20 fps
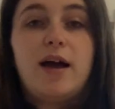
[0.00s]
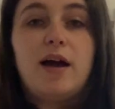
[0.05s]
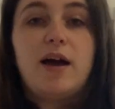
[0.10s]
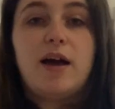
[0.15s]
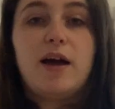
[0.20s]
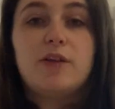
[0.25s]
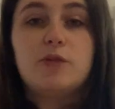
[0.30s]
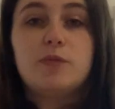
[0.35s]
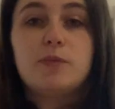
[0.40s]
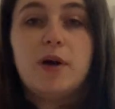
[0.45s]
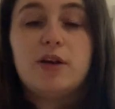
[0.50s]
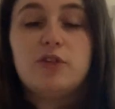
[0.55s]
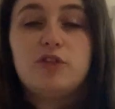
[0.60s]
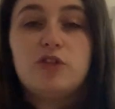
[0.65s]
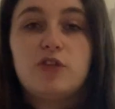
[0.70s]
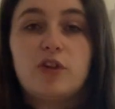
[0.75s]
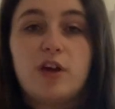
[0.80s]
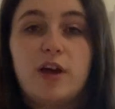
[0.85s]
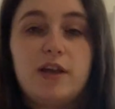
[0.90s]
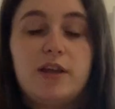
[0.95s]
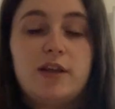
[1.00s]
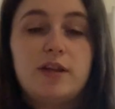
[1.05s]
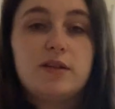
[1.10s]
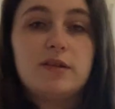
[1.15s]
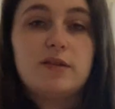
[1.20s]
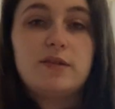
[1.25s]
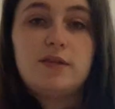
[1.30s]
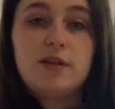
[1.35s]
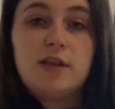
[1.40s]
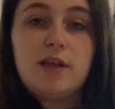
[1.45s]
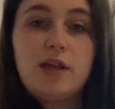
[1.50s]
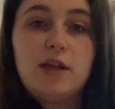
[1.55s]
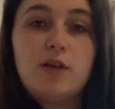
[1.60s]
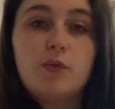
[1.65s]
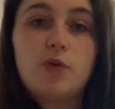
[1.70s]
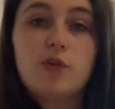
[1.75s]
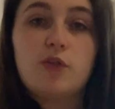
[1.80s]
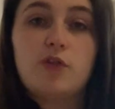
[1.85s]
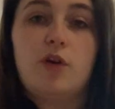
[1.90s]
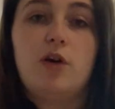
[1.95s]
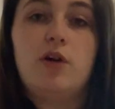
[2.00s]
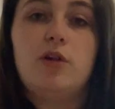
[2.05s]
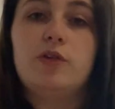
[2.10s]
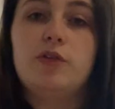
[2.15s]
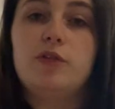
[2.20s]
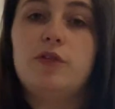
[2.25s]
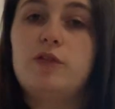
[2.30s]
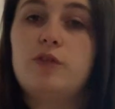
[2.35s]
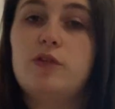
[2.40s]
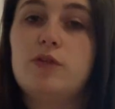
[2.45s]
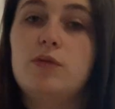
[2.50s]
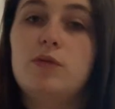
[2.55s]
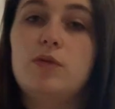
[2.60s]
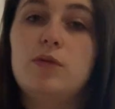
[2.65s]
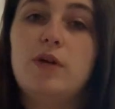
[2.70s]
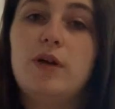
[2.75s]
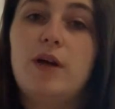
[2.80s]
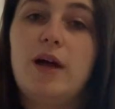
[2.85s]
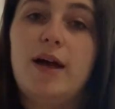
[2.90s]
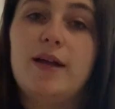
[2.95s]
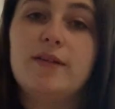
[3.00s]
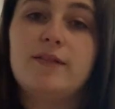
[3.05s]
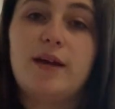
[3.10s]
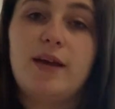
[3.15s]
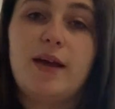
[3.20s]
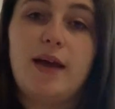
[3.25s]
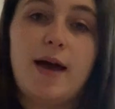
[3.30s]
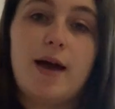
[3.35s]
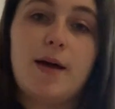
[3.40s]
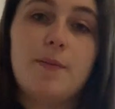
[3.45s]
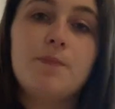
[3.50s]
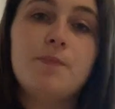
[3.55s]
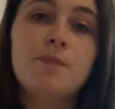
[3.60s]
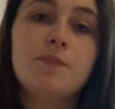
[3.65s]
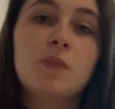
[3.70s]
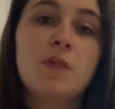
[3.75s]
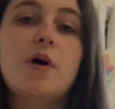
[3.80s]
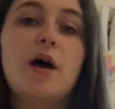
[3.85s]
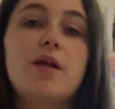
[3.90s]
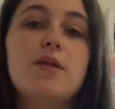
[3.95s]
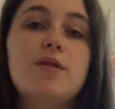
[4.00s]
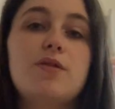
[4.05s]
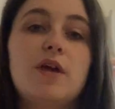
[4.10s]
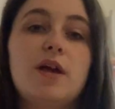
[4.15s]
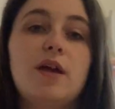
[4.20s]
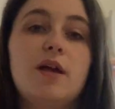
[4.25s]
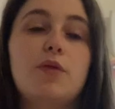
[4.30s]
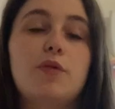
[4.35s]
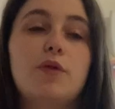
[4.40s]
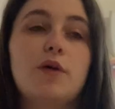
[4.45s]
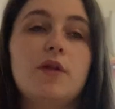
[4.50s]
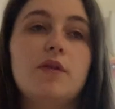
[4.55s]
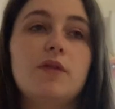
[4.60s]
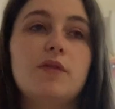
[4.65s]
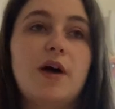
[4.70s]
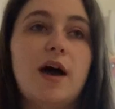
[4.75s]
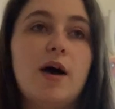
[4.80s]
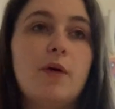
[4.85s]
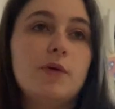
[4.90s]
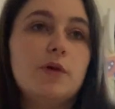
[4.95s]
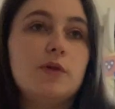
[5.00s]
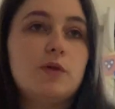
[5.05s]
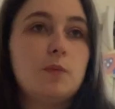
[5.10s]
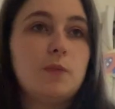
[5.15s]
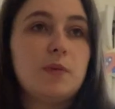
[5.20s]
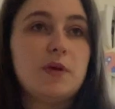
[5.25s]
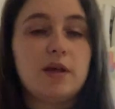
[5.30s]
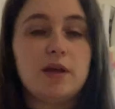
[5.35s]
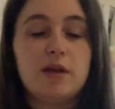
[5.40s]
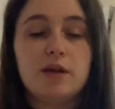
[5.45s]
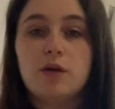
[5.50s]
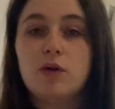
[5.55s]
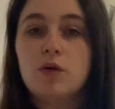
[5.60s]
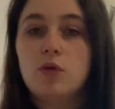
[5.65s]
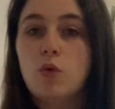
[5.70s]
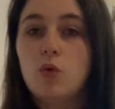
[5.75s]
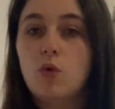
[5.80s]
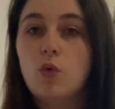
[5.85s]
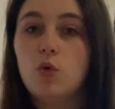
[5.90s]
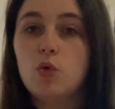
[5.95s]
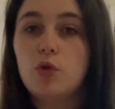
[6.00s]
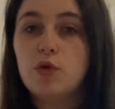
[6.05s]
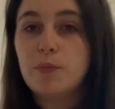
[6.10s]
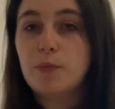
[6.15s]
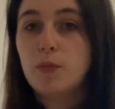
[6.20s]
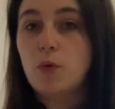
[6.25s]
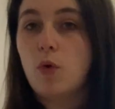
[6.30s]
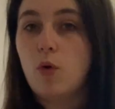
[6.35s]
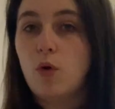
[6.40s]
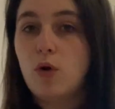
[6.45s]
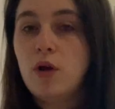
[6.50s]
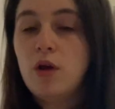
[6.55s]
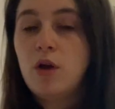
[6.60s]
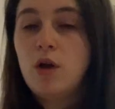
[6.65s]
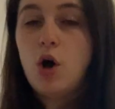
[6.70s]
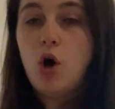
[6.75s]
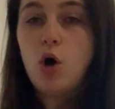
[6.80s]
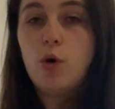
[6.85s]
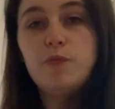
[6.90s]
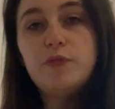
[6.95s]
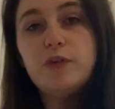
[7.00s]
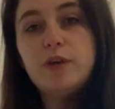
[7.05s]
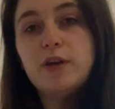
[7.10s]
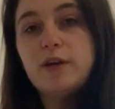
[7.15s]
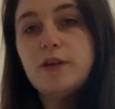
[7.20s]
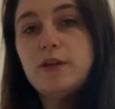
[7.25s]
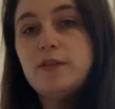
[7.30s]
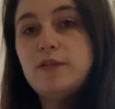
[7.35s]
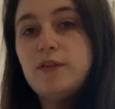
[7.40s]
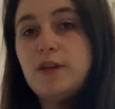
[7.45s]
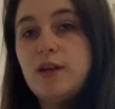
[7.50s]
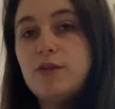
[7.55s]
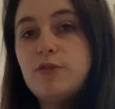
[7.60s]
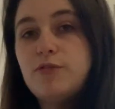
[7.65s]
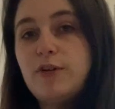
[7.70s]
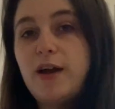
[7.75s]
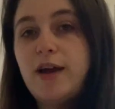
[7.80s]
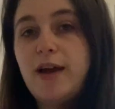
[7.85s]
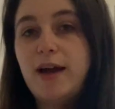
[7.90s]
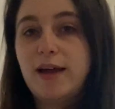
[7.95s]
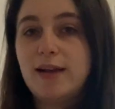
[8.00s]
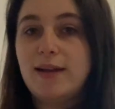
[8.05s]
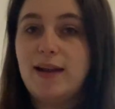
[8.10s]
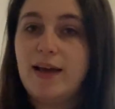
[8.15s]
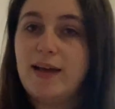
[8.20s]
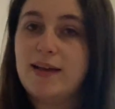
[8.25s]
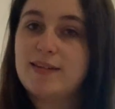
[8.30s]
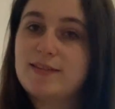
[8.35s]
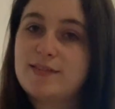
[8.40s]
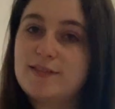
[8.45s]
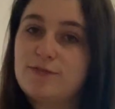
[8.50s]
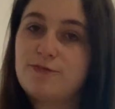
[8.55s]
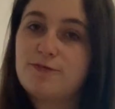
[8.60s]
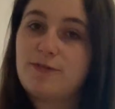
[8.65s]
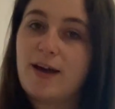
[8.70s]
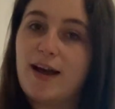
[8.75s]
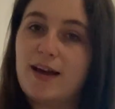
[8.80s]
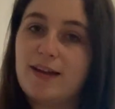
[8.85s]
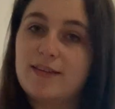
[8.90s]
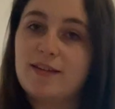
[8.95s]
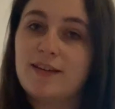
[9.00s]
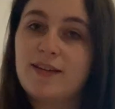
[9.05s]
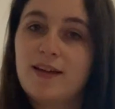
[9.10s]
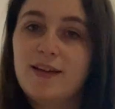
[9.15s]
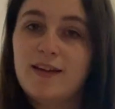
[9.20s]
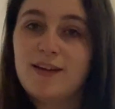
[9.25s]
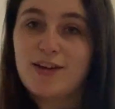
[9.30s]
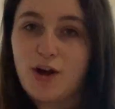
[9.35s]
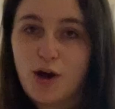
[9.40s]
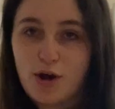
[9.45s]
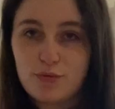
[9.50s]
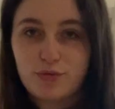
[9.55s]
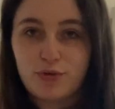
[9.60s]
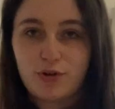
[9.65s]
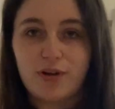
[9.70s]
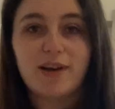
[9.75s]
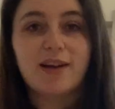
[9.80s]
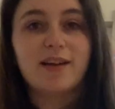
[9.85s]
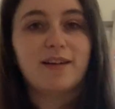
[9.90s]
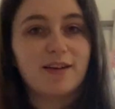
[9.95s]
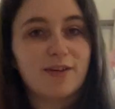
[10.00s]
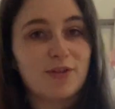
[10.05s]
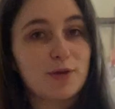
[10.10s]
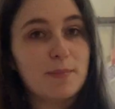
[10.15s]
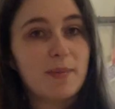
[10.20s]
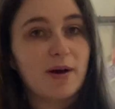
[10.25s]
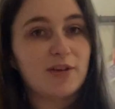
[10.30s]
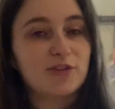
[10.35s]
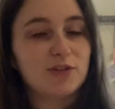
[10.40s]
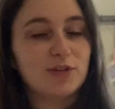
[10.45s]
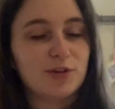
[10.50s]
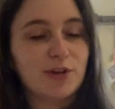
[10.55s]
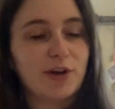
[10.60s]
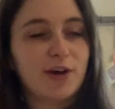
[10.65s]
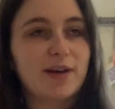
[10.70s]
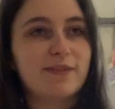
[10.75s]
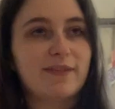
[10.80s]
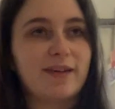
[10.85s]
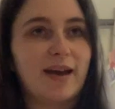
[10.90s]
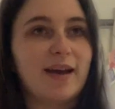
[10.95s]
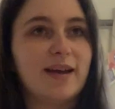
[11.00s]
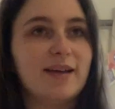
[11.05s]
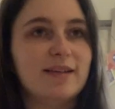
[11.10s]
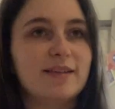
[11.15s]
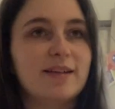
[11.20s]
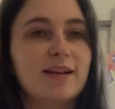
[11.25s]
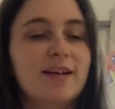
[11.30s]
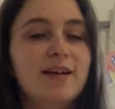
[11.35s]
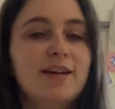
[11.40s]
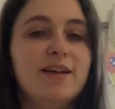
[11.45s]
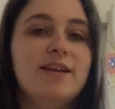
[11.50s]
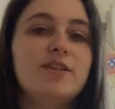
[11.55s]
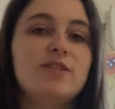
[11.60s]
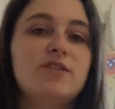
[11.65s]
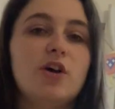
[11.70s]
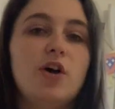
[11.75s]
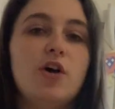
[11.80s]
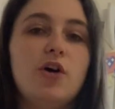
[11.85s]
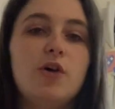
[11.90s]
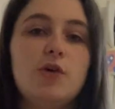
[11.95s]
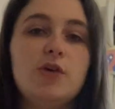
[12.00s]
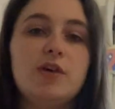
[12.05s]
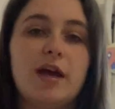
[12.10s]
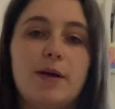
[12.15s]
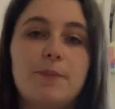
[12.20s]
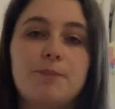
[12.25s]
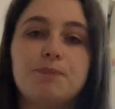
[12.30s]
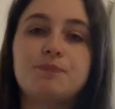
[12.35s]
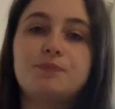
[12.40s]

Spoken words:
as much as I can see results as I am, I think that that would be all the more obvious if I had less fat covering the muscle that I've gained. So yeah,